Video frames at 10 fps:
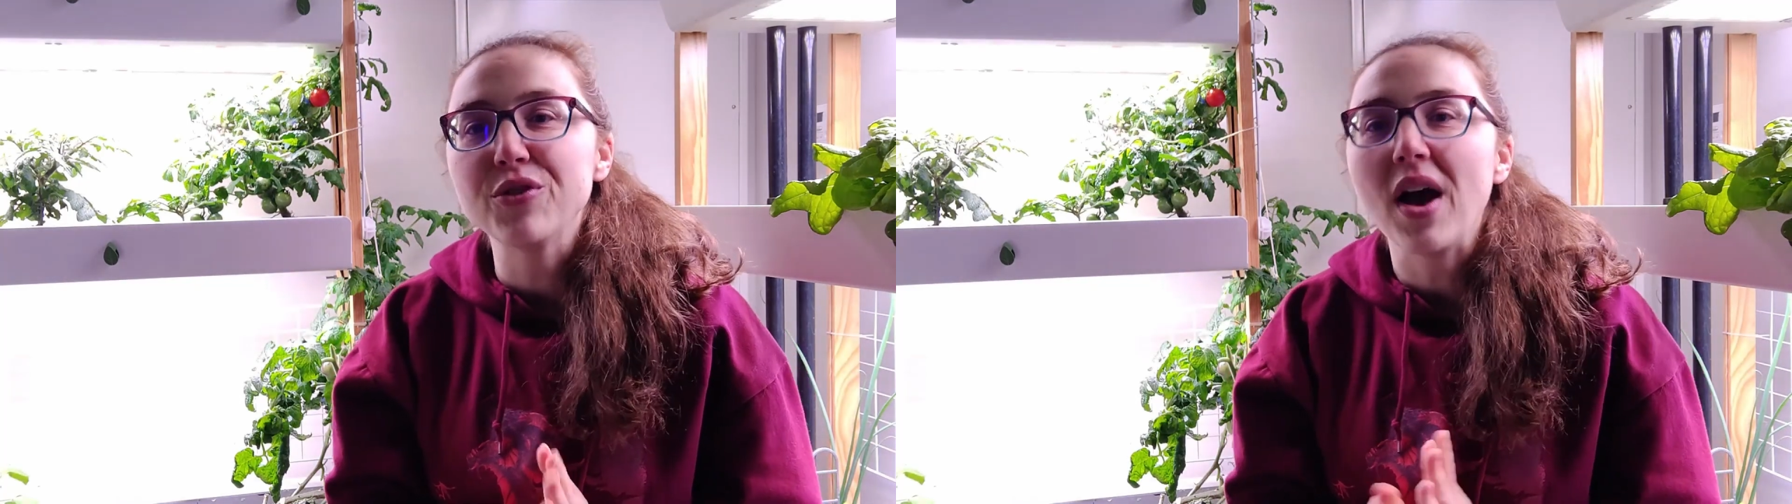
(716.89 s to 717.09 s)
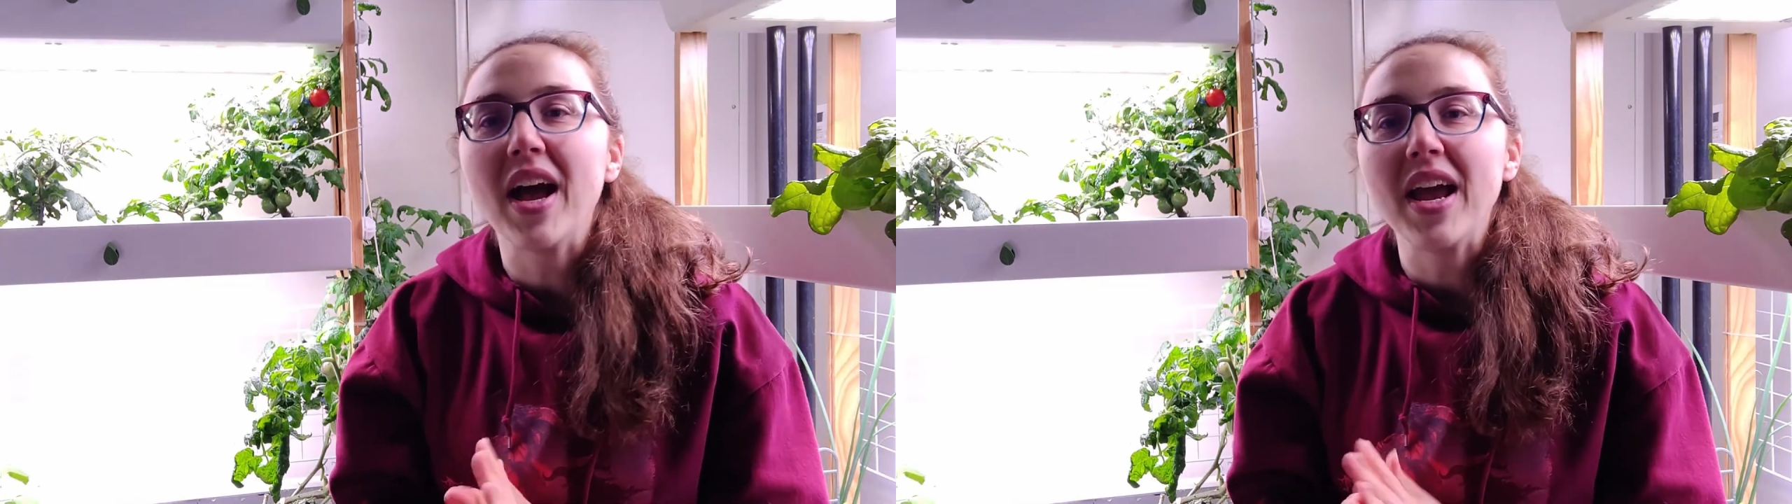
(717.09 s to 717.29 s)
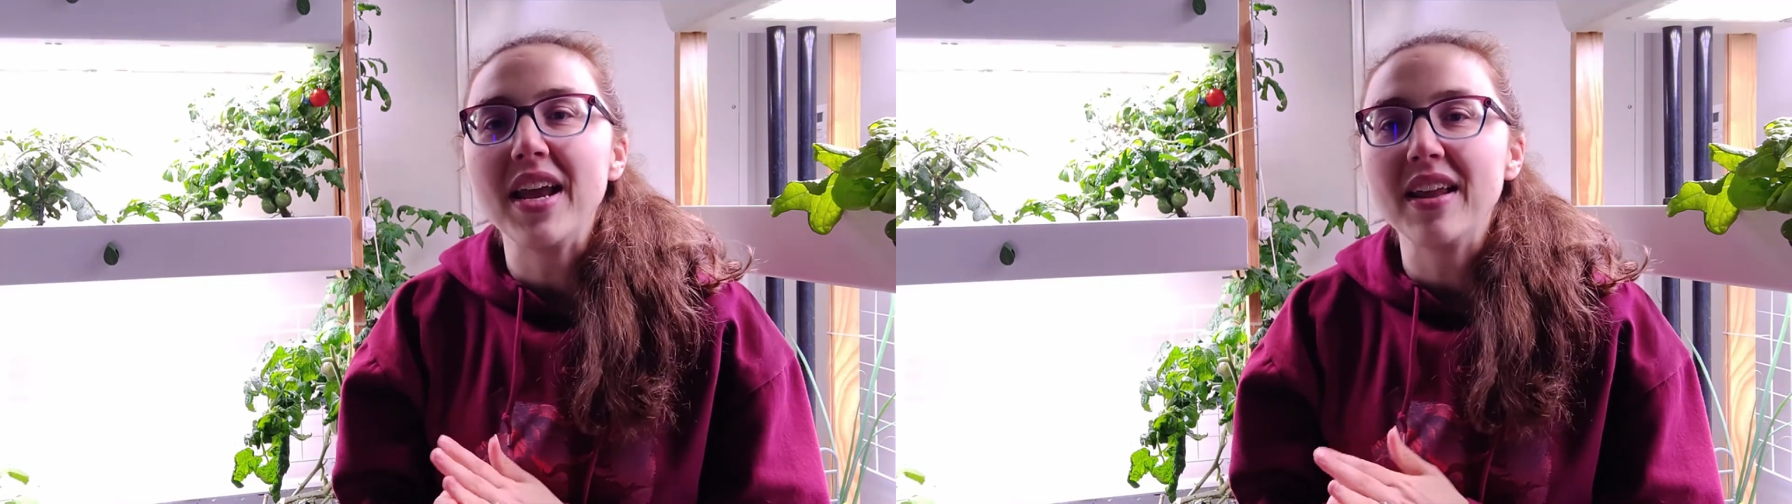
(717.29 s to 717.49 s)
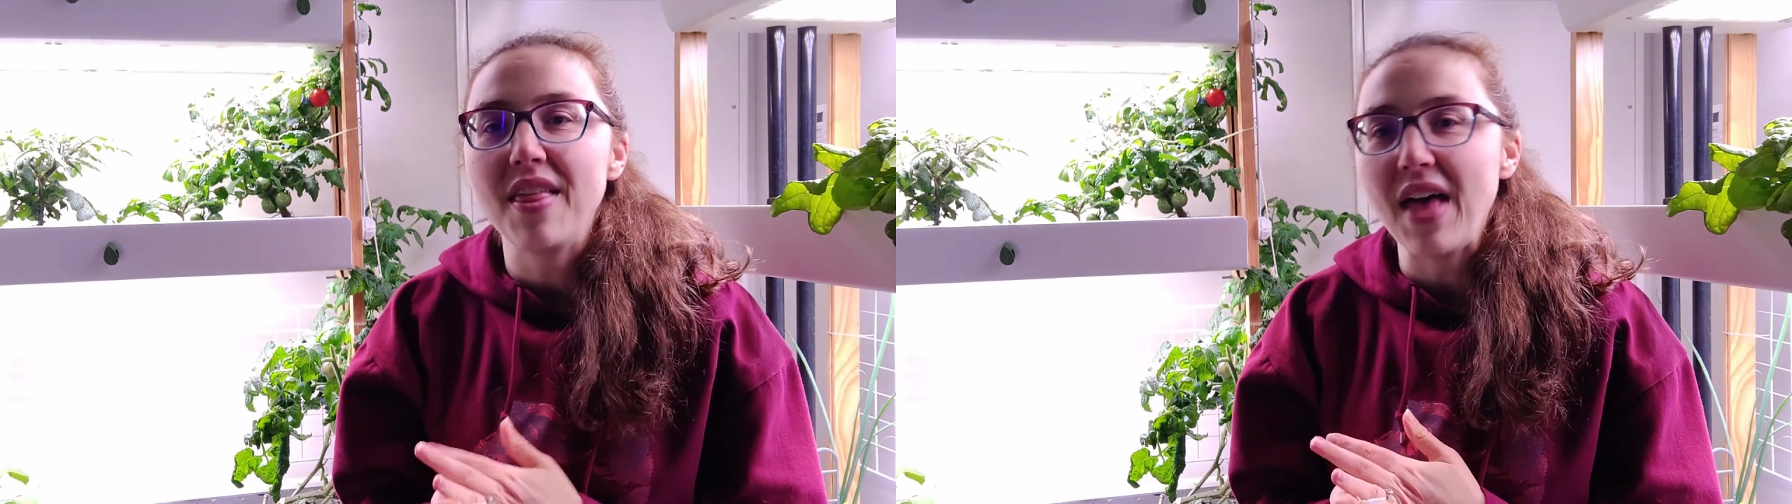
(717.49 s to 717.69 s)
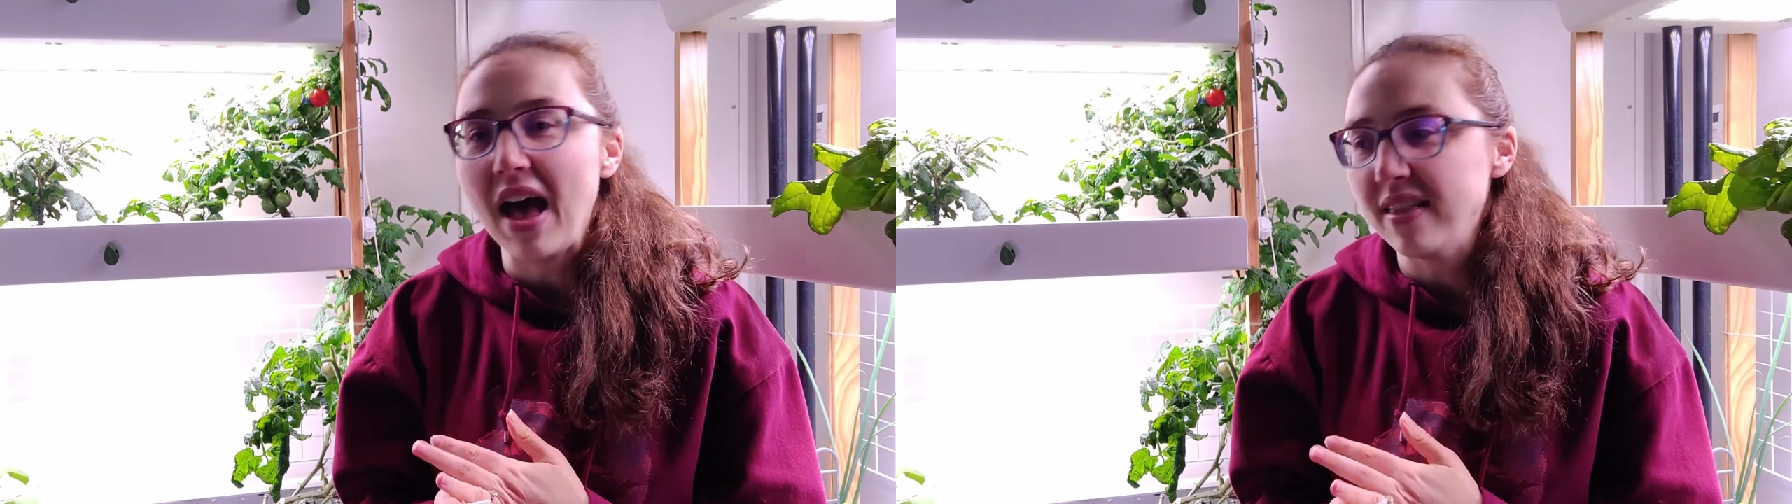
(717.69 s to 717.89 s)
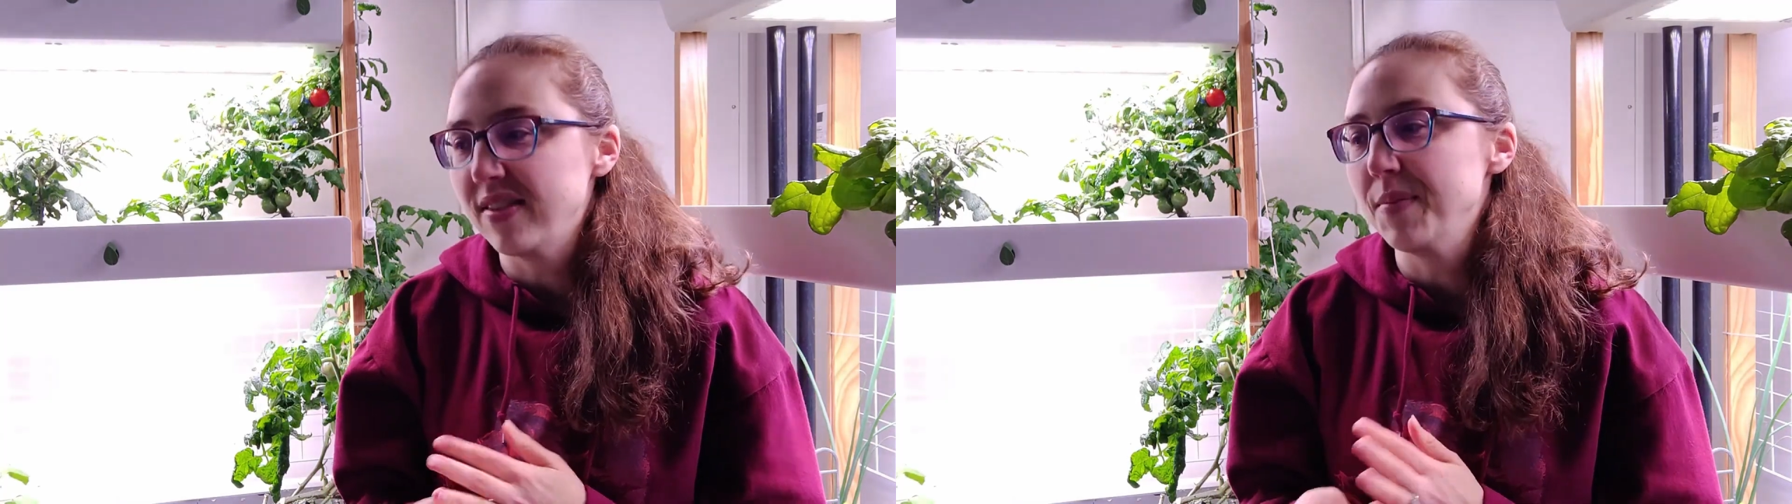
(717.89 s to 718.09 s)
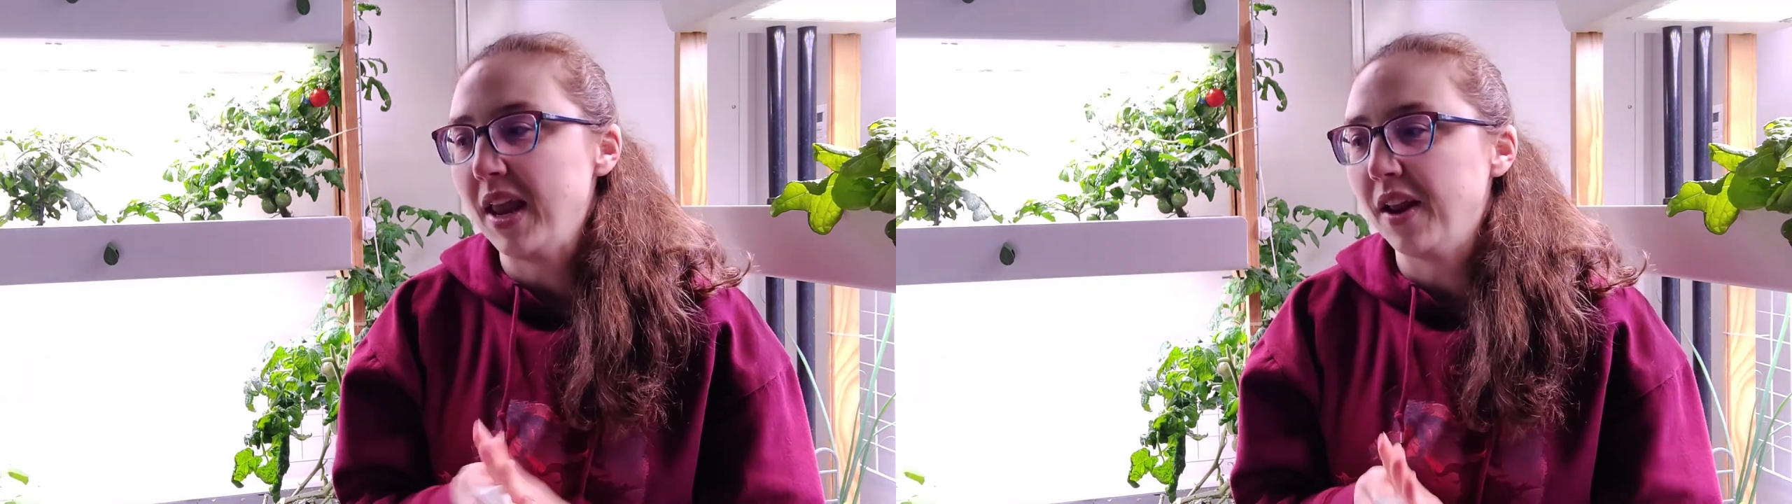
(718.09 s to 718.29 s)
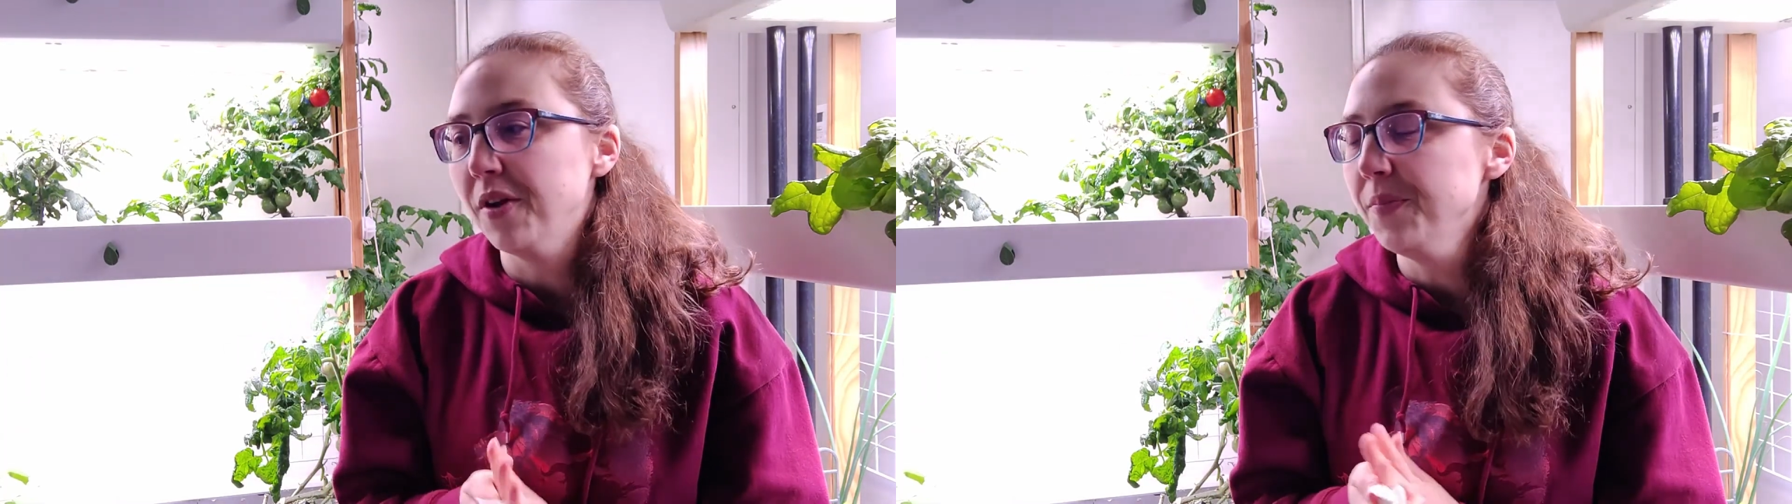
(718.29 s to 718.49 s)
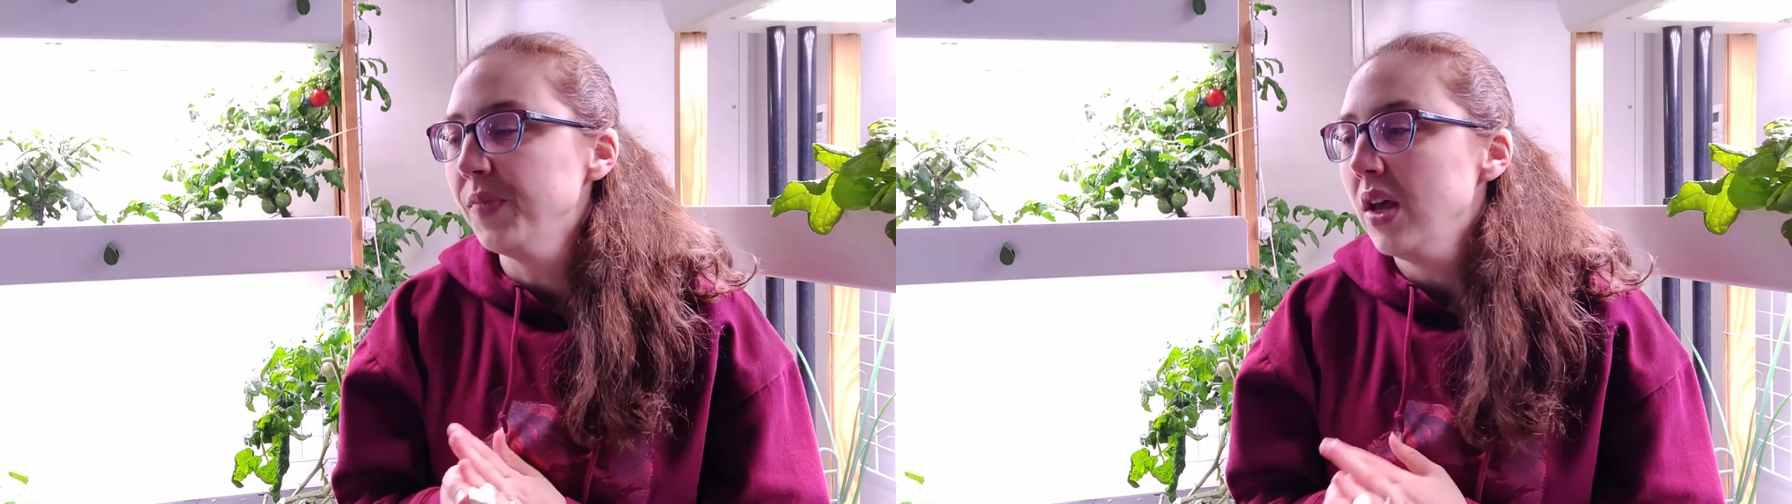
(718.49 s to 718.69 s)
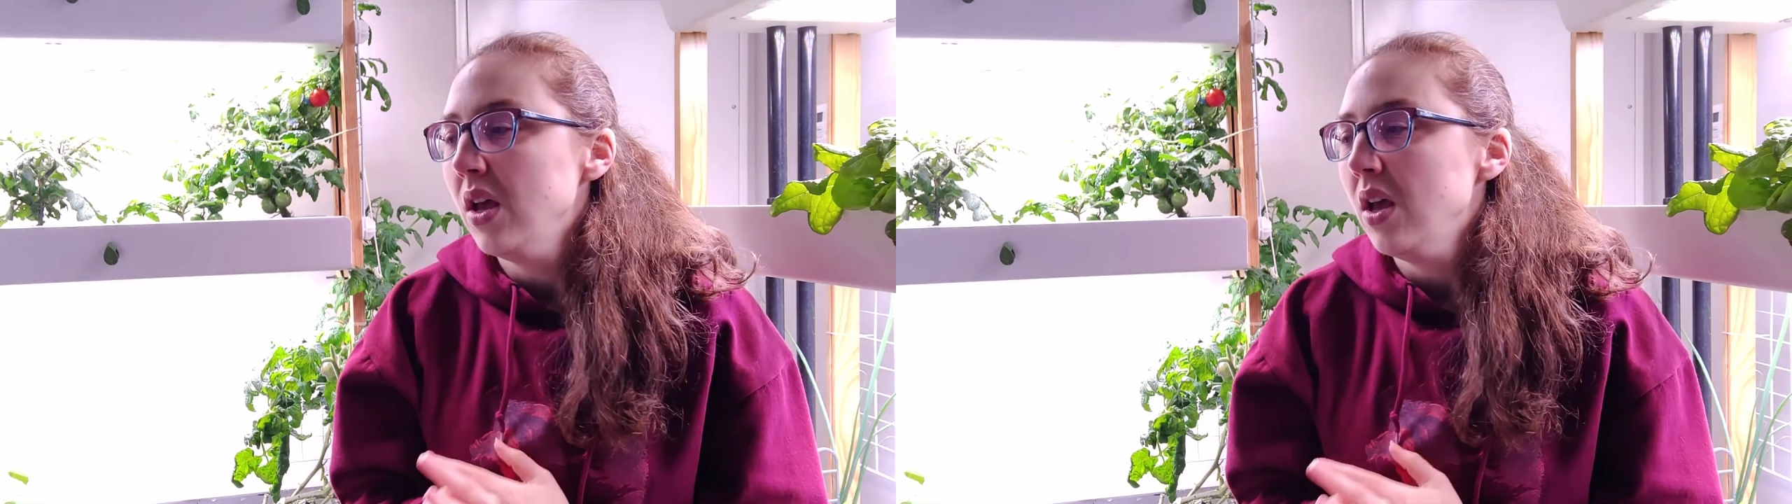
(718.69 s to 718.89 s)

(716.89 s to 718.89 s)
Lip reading: tried that tomato,